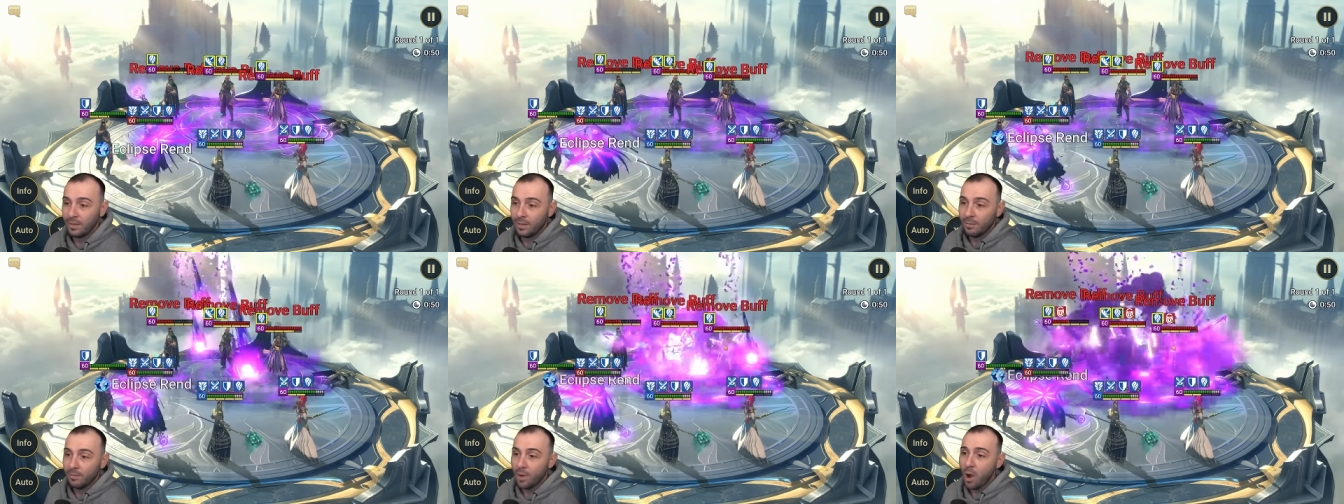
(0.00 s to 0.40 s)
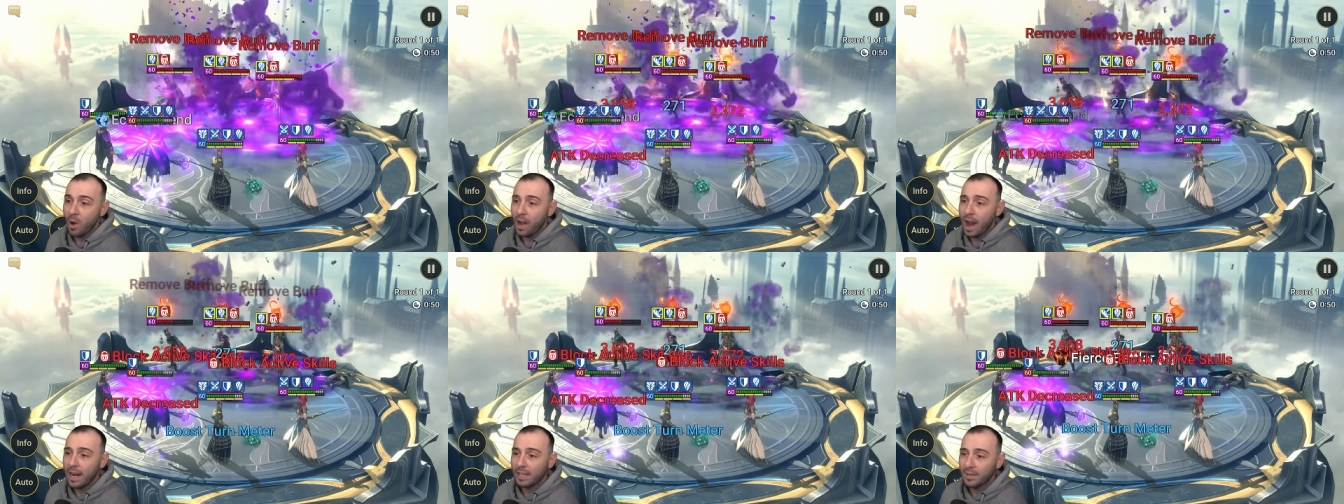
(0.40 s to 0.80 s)
Block
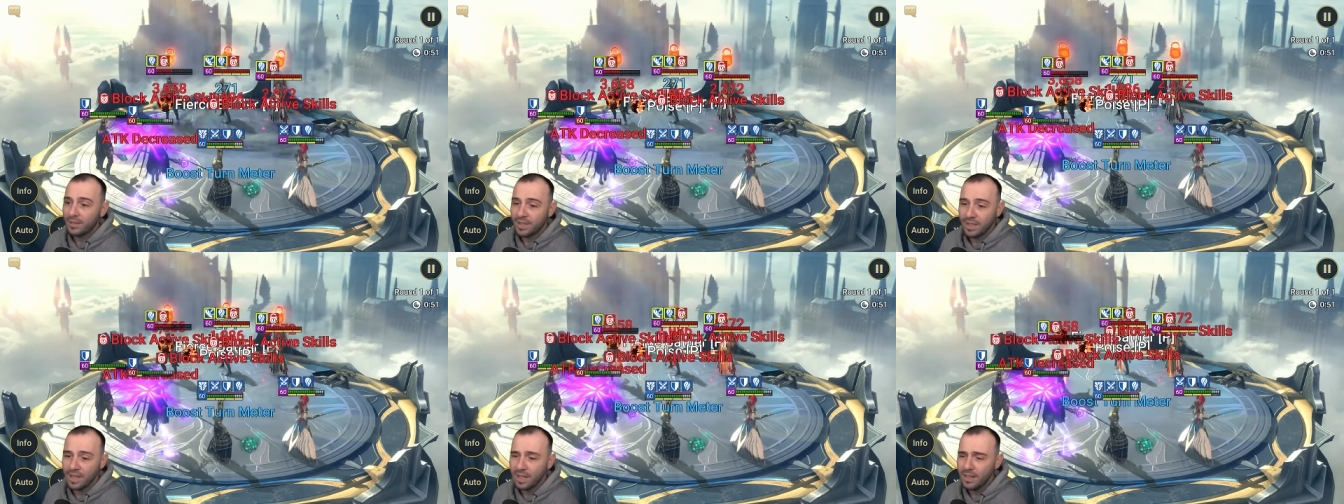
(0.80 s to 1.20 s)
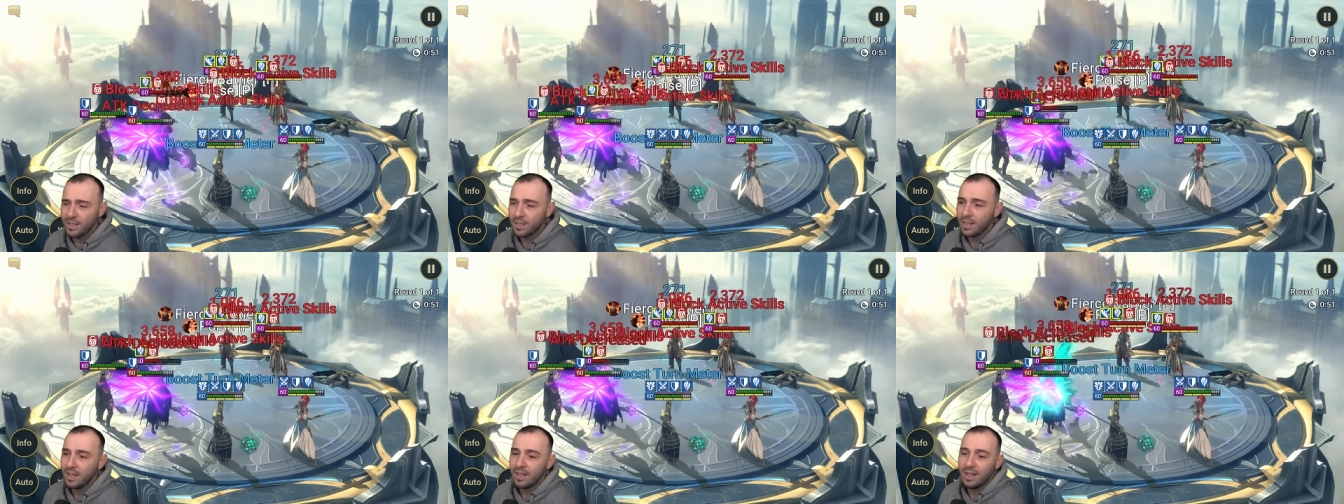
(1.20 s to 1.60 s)
active
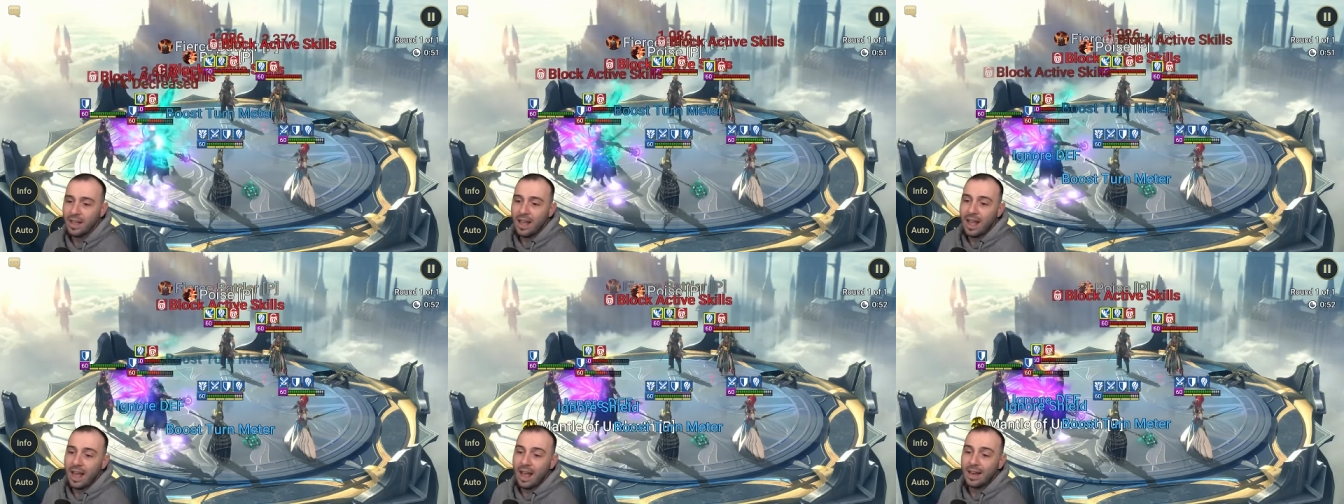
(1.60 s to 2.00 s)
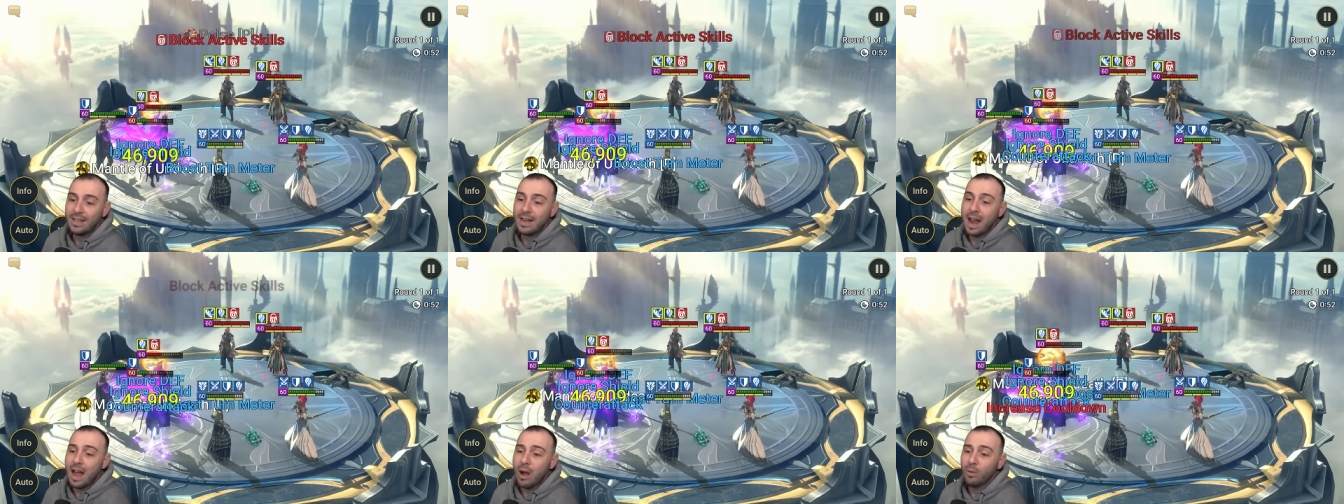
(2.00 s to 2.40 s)
skills. And
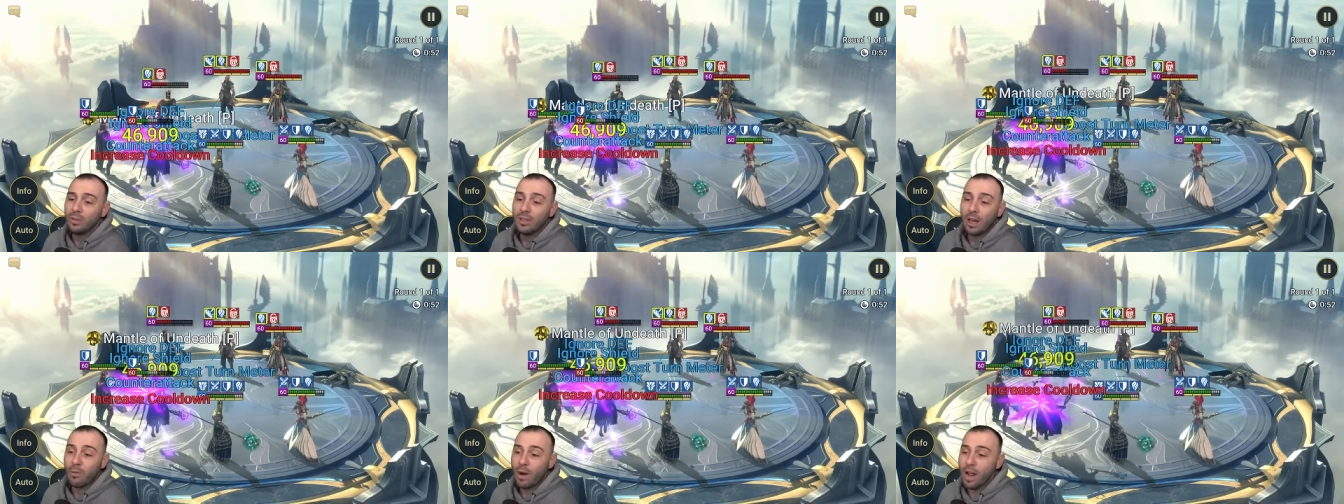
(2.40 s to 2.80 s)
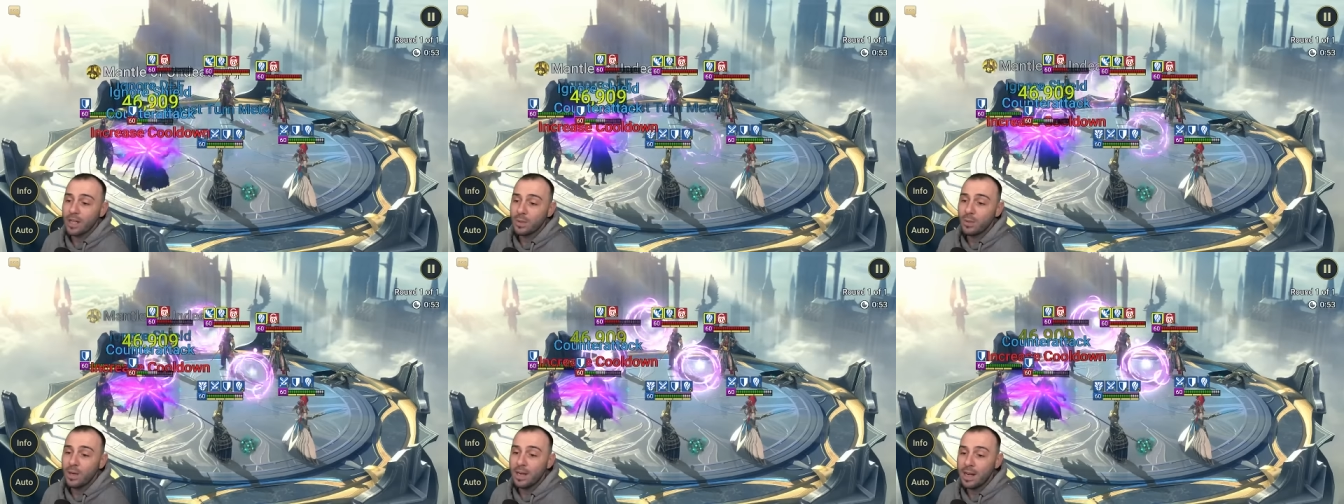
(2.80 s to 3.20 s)
now
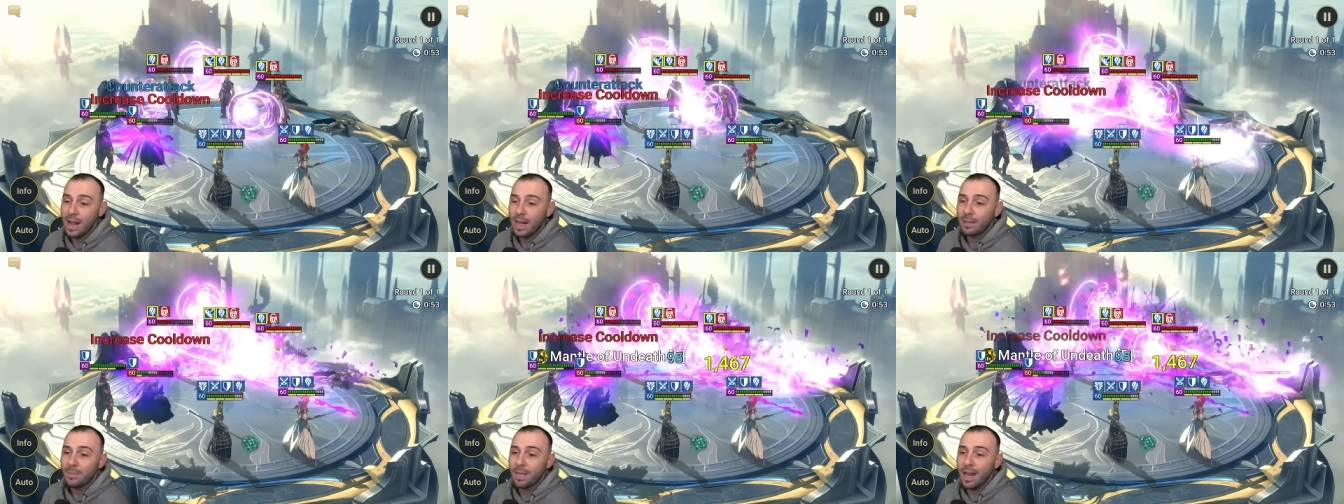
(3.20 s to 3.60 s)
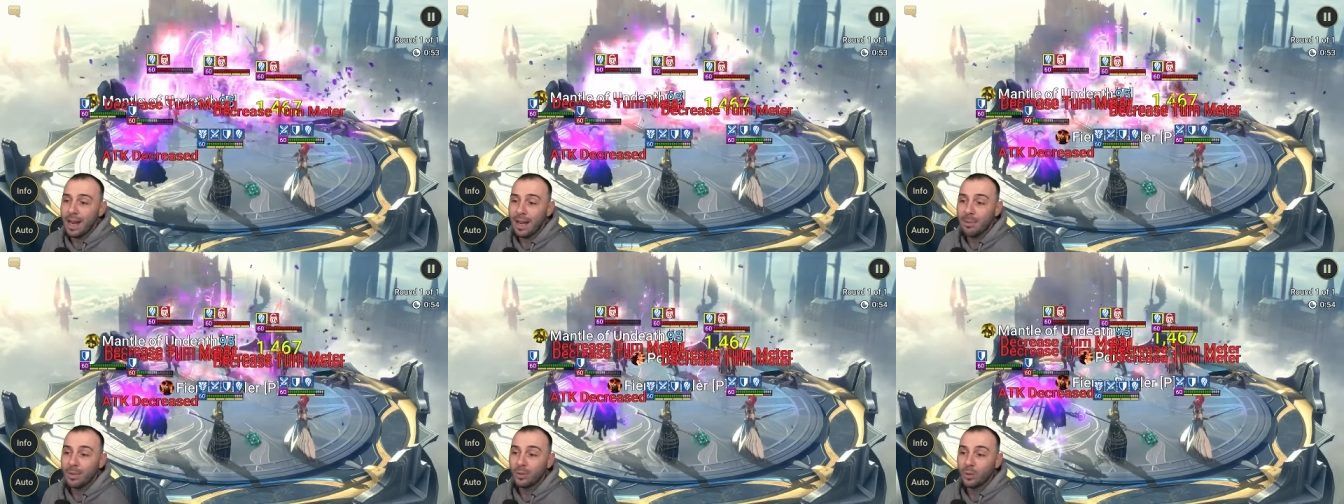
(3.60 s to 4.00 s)
Taras will not be
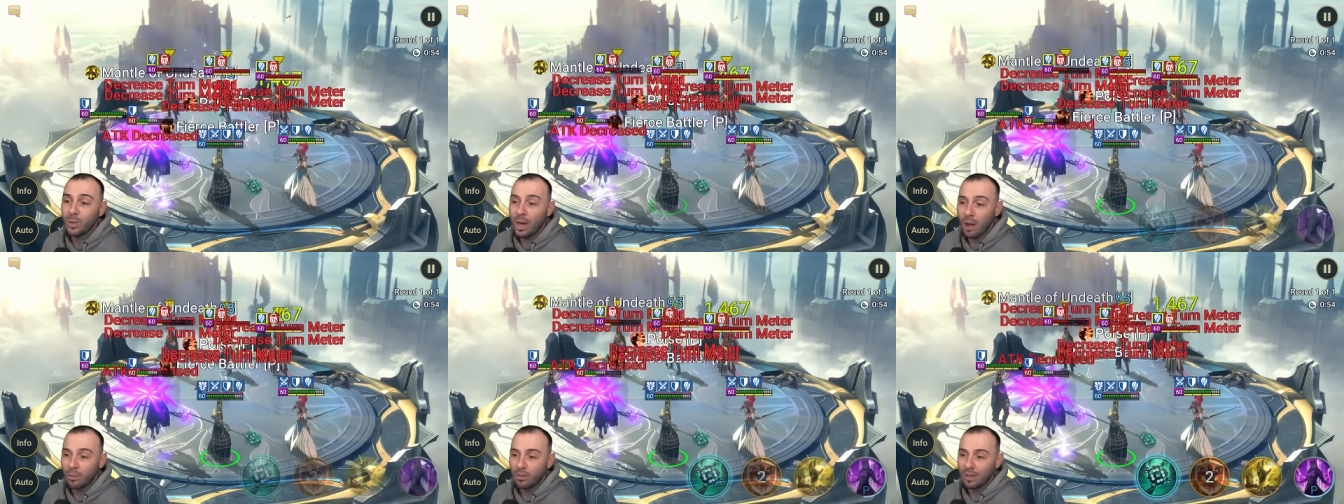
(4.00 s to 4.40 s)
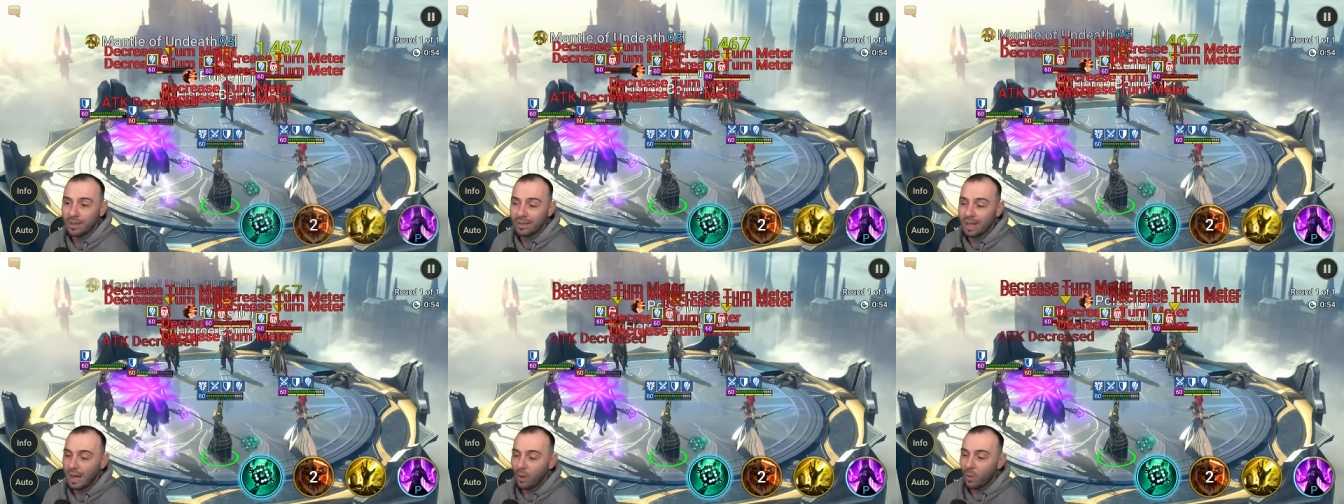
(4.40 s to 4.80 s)
able to counterattack.